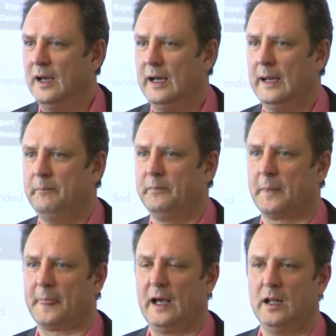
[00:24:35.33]

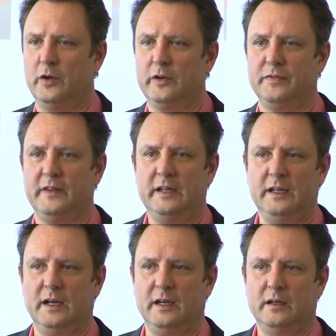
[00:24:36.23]
A lot of
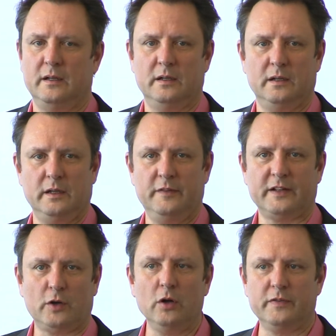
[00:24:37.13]
in
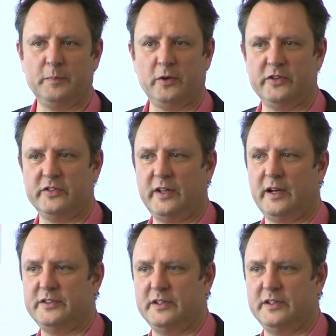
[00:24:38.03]
fact, all of the projects that